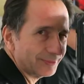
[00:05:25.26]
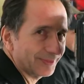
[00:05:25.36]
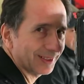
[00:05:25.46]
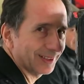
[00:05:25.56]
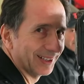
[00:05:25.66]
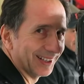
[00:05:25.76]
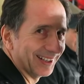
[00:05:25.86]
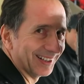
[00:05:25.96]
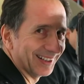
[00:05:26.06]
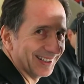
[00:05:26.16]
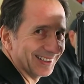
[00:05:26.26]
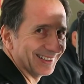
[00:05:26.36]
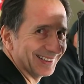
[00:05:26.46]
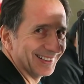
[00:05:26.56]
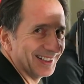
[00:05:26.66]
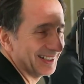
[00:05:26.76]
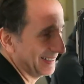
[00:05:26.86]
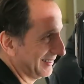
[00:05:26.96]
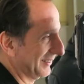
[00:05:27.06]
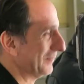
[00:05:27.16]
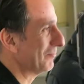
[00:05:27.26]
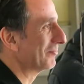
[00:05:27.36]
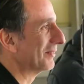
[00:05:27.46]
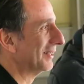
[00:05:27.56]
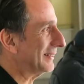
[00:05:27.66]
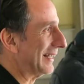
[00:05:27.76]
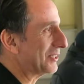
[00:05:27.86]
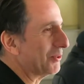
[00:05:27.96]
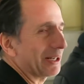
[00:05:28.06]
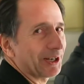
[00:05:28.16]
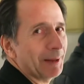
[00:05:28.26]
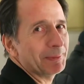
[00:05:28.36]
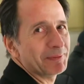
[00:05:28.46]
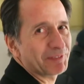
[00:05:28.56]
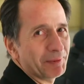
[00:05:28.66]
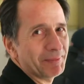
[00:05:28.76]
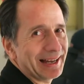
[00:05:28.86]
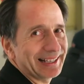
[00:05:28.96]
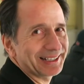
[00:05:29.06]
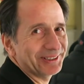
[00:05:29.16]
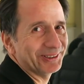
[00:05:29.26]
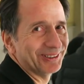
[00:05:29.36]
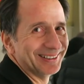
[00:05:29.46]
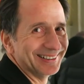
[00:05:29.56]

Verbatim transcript: Zevis, that's a big lens you got there. Quite a compliment from a guy like you.